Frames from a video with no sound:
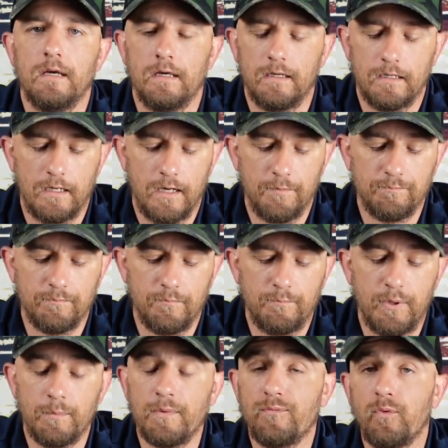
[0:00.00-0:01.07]

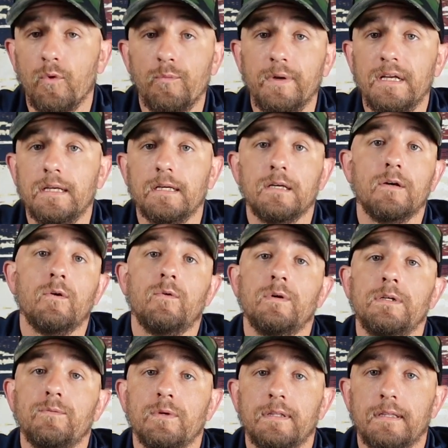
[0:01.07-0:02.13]
But before we get
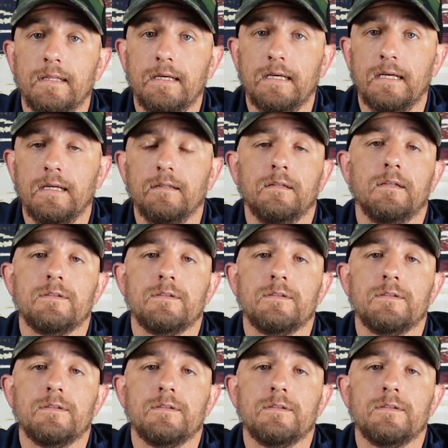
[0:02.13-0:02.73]
going with that,